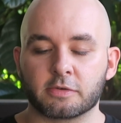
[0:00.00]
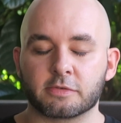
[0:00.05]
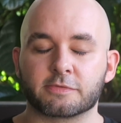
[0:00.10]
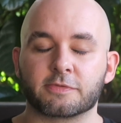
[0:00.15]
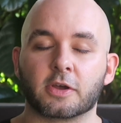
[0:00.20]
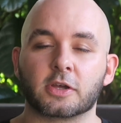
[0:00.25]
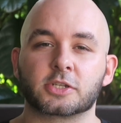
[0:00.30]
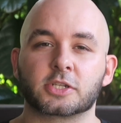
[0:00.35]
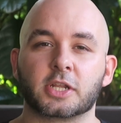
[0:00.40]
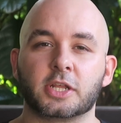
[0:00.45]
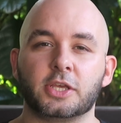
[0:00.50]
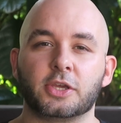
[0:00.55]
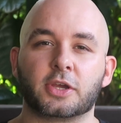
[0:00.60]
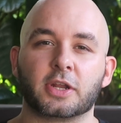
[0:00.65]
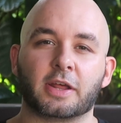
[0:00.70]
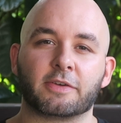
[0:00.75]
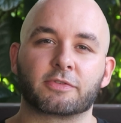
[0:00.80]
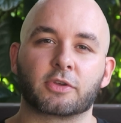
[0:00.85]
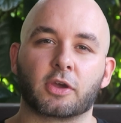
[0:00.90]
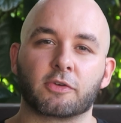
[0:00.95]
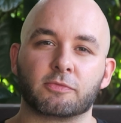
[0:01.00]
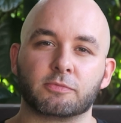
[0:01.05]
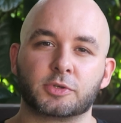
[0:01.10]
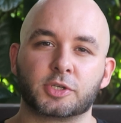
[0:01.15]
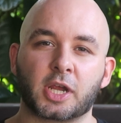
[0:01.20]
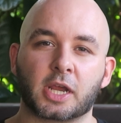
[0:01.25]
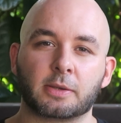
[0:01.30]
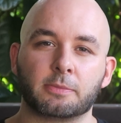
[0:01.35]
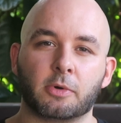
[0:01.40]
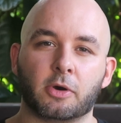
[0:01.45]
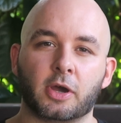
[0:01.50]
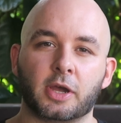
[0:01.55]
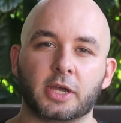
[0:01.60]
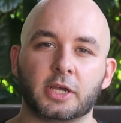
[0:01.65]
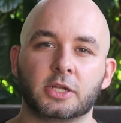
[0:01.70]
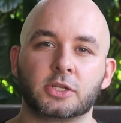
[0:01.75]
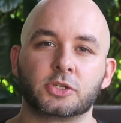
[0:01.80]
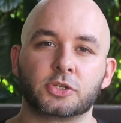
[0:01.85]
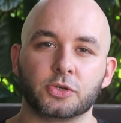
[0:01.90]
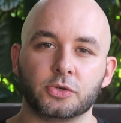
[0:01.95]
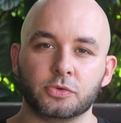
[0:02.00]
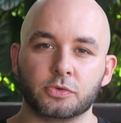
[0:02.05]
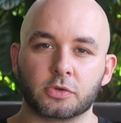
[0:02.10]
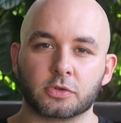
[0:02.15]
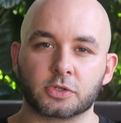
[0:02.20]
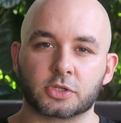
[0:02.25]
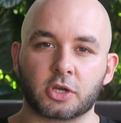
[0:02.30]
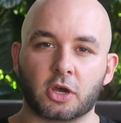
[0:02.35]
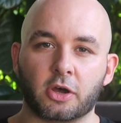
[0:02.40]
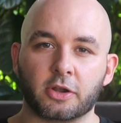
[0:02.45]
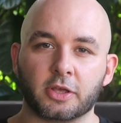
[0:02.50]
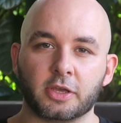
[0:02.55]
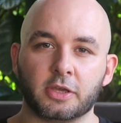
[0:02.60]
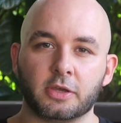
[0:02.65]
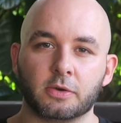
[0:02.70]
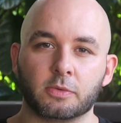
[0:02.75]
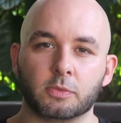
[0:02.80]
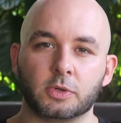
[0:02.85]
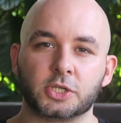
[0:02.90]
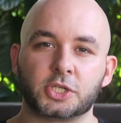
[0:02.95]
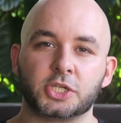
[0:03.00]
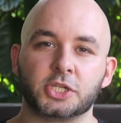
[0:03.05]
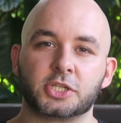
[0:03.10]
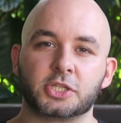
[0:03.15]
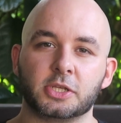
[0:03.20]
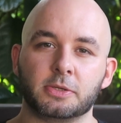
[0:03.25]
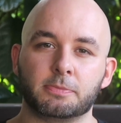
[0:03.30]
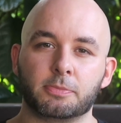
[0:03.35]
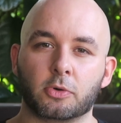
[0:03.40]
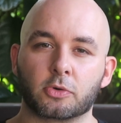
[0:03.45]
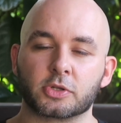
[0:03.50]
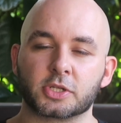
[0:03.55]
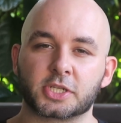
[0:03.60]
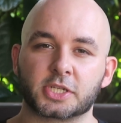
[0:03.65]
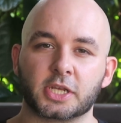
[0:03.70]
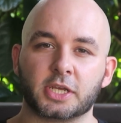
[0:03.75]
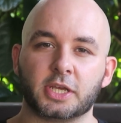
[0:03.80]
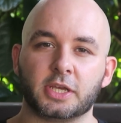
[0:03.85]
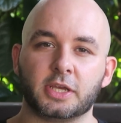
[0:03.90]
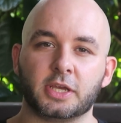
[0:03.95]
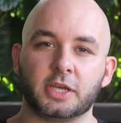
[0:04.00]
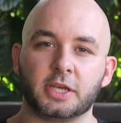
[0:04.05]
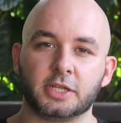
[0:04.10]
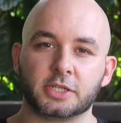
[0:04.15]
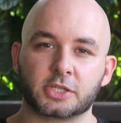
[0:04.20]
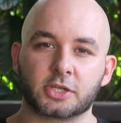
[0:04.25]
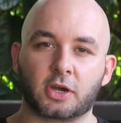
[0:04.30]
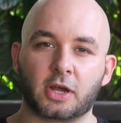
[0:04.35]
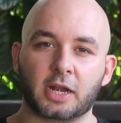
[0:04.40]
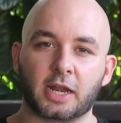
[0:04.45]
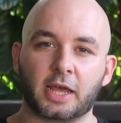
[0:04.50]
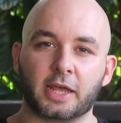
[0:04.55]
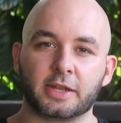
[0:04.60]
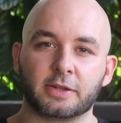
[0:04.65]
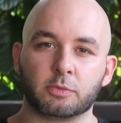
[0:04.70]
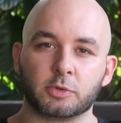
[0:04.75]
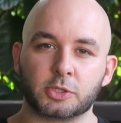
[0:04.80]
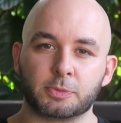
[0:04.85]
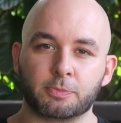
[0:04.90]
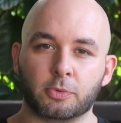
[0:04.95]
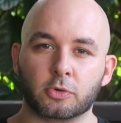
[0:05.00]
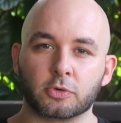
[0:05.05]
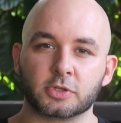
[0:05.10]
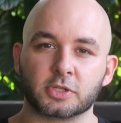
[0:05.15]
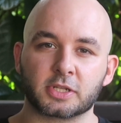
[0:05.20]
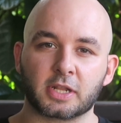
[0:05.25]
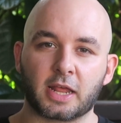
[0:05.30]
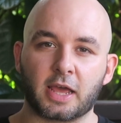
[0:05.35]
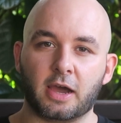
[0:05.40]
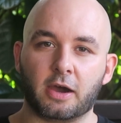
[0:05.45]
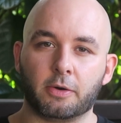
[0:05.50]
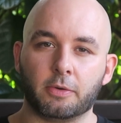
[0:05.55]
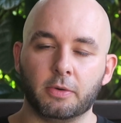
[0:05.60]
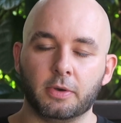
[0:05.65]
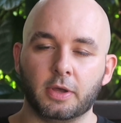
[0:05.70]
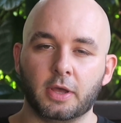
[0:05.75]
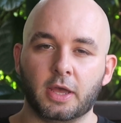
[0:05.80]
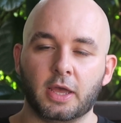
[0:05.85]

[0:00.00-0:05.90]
Firstly, you're going to have to go from Chiang Mai to Udon Thani, which is the border city in Thailand, which borders Laos.